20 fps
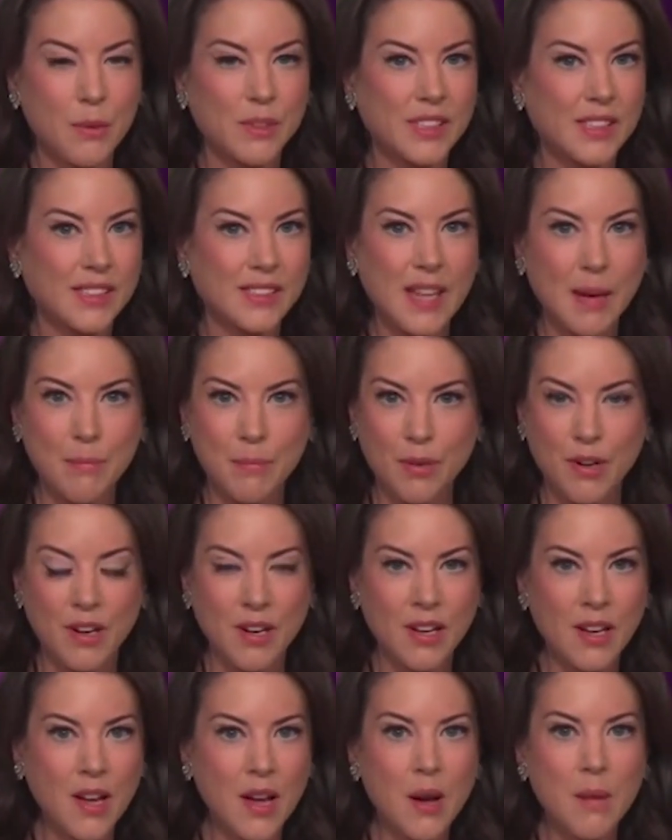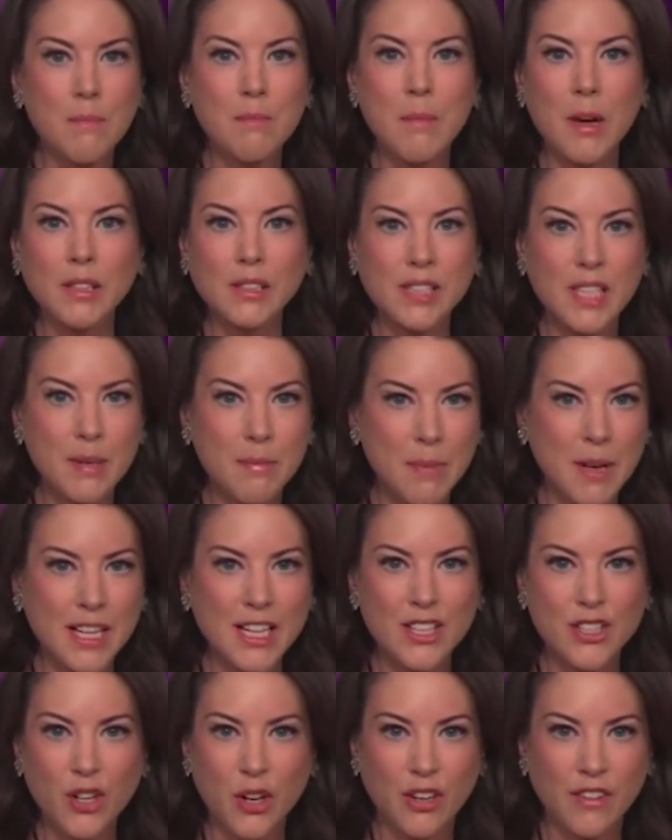There was a separate multi
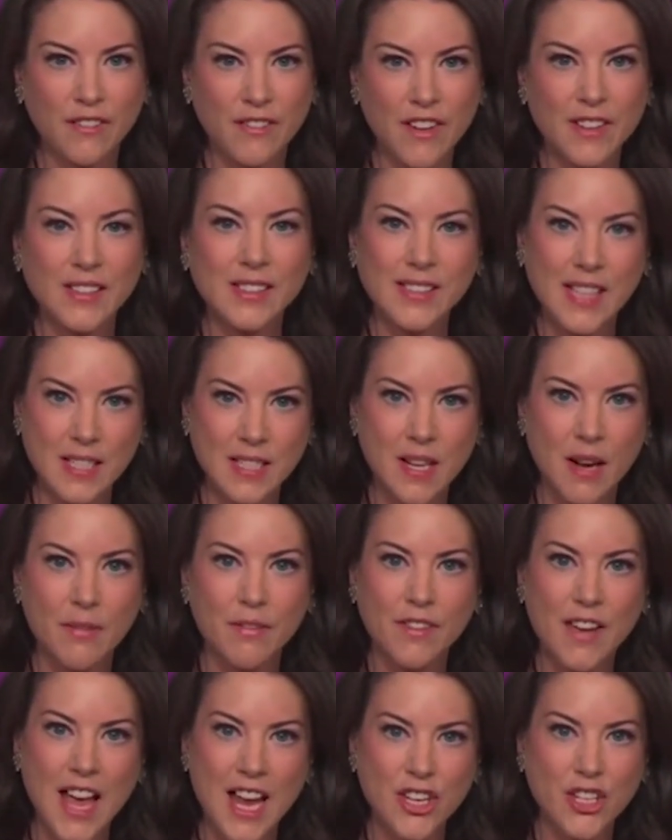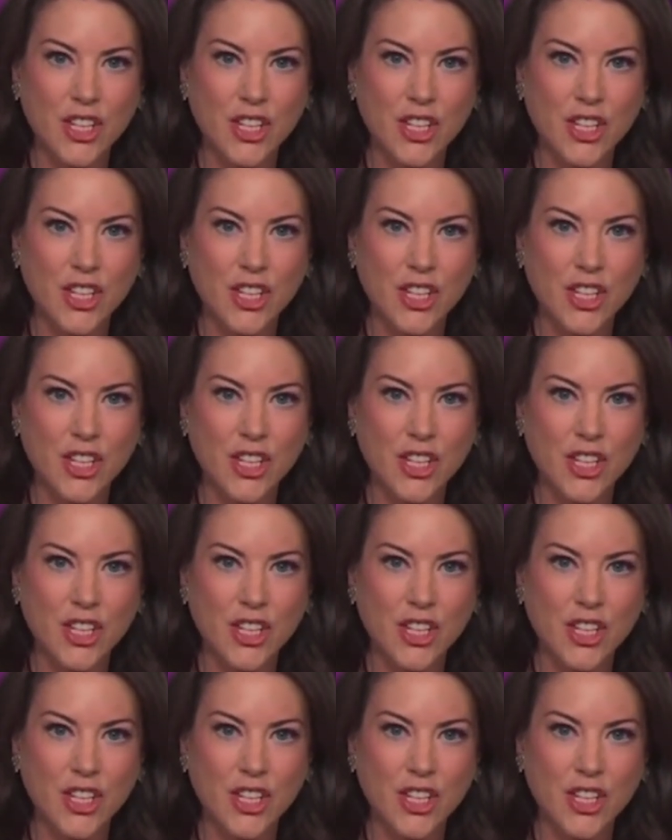billion dollar fund set up for